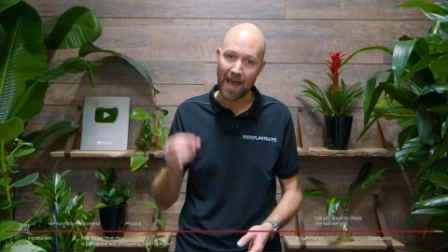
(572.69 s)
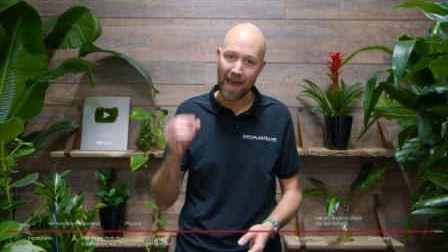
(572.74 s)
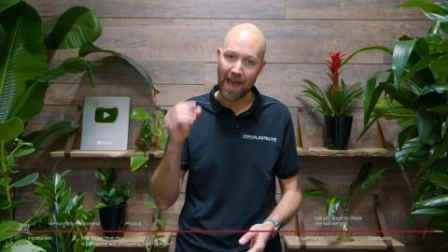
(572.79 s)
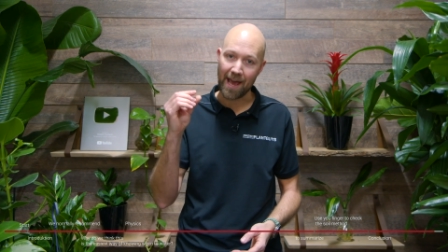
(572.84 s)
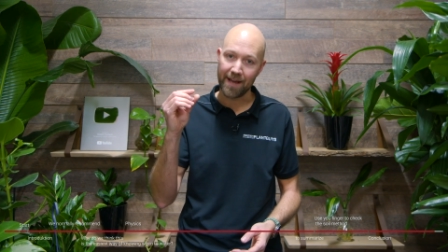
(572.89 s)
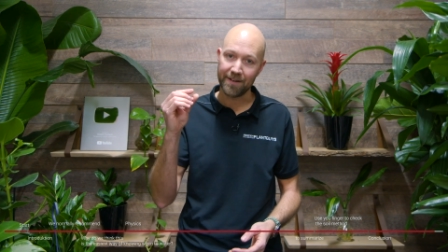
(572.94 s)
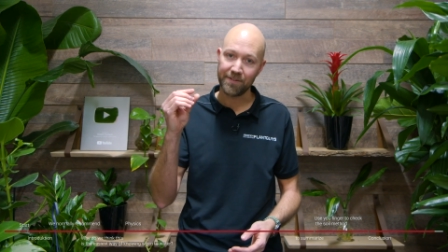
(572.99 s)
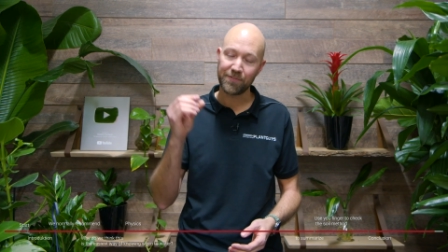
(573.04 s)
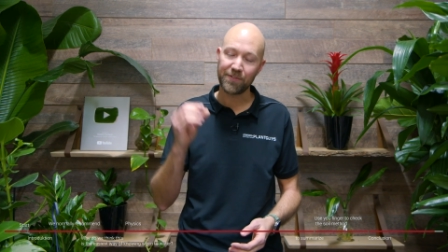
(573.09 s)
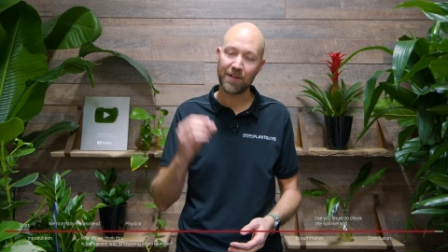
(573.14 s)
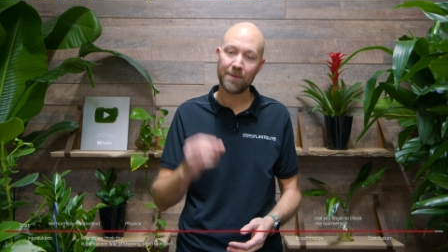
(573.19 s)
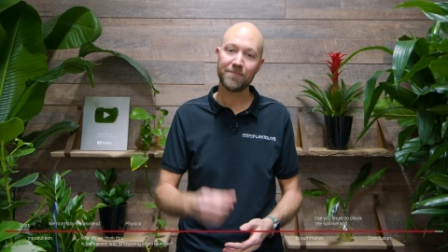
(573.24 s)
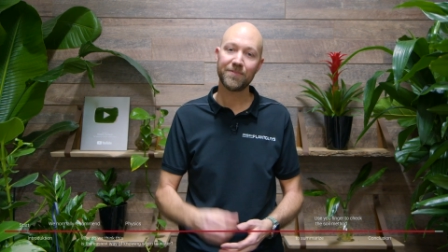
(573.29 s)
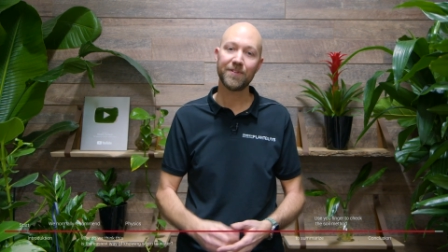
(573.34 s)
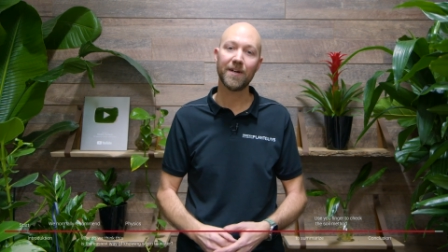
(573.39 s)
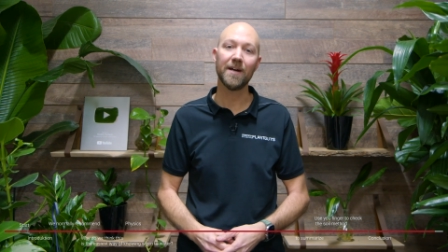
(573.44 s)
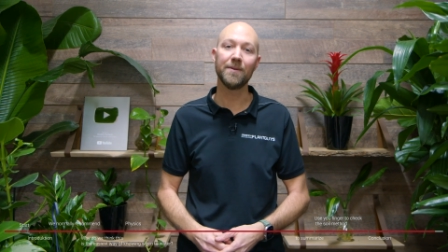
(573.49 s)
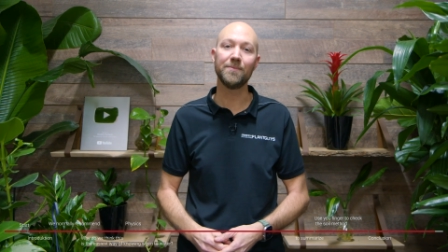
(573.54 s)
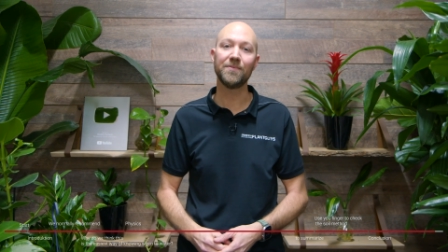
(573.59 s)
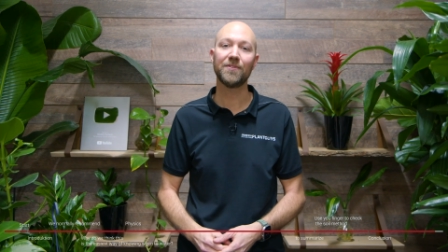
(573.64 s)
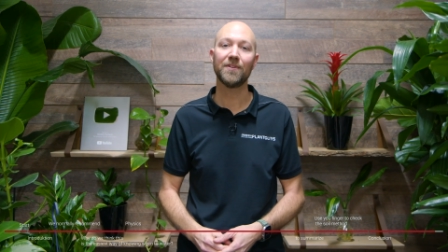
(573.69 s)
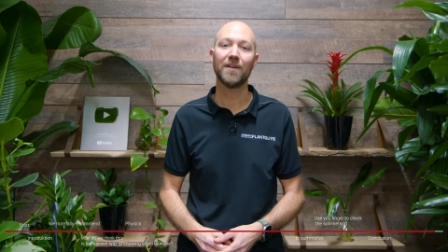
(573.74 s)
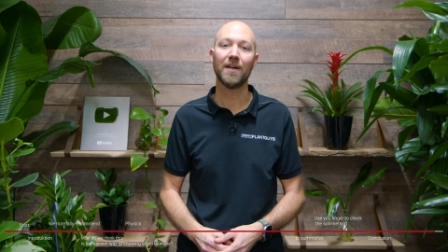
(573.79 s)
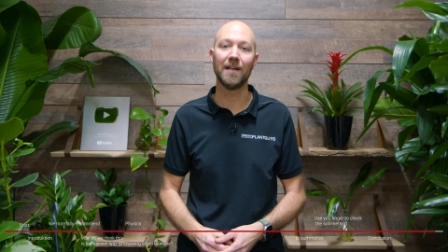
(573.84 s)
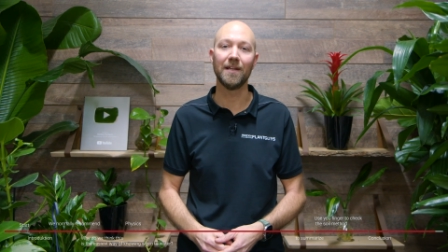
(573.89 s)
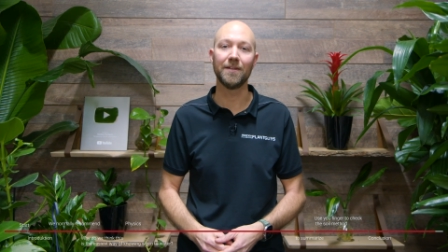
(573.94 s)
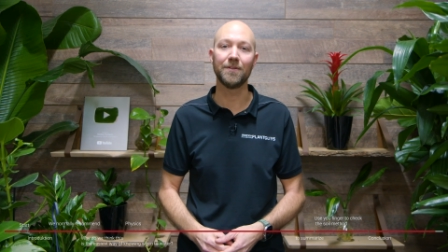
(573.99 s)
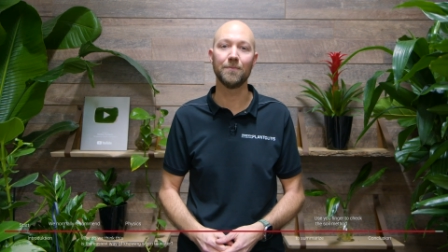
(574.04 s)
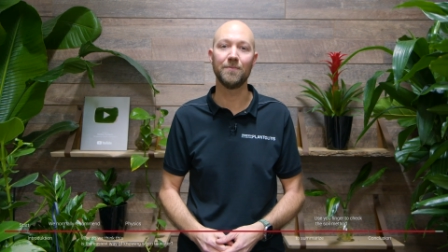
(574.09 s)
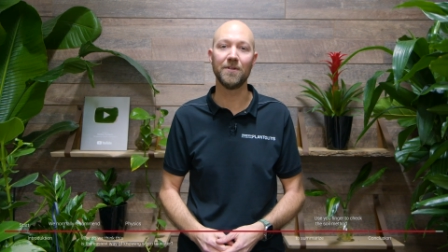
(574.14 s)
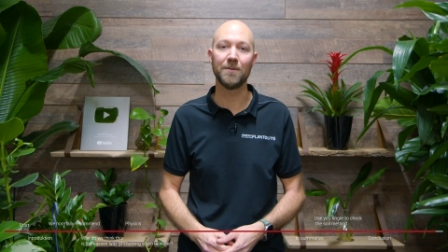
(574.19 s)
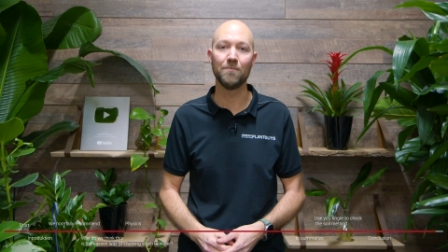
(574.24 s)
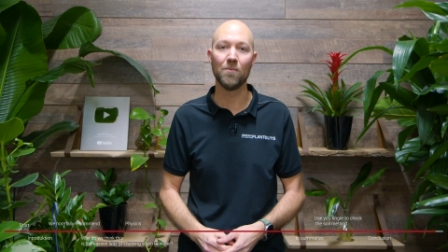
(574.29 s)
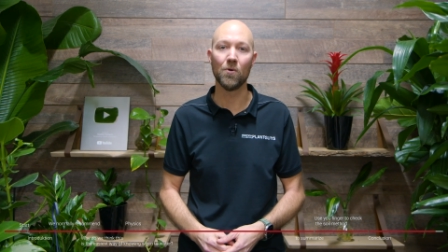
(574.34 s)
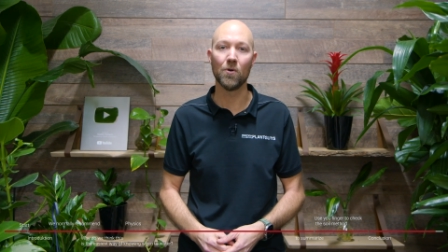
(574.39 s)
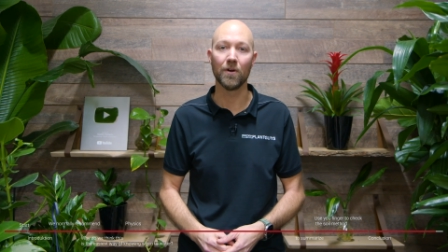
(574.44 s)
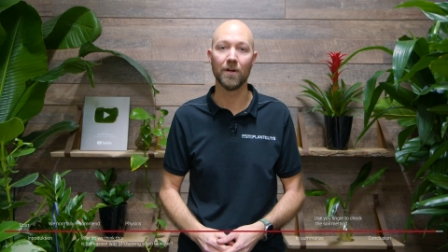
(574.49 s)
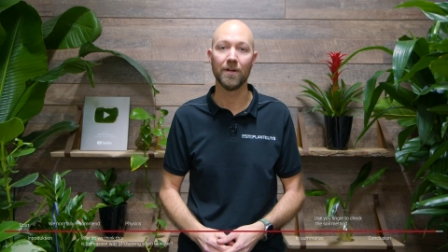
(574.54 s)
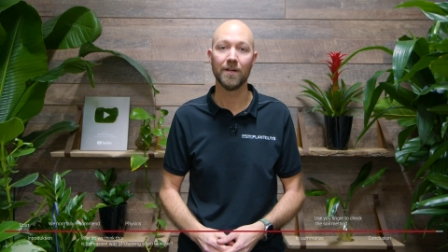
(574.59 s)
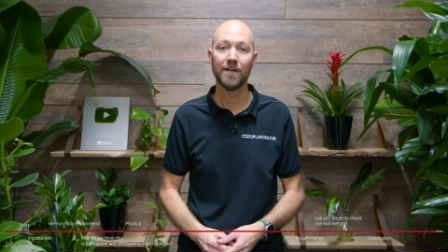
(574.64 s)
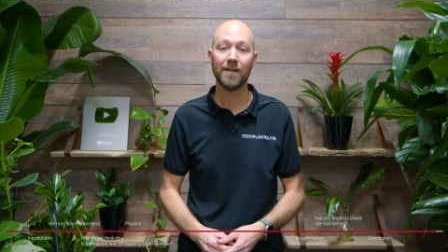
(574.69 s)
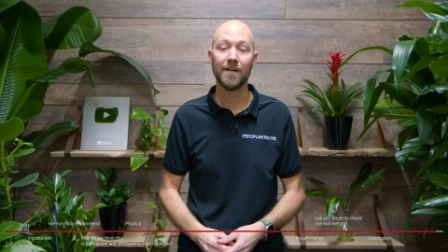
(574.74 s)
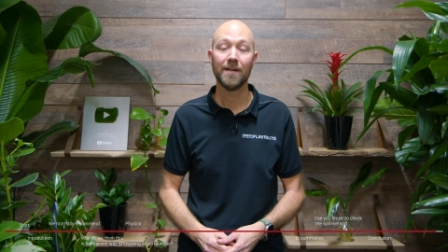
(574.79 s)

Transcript: and sometimes a little bit more.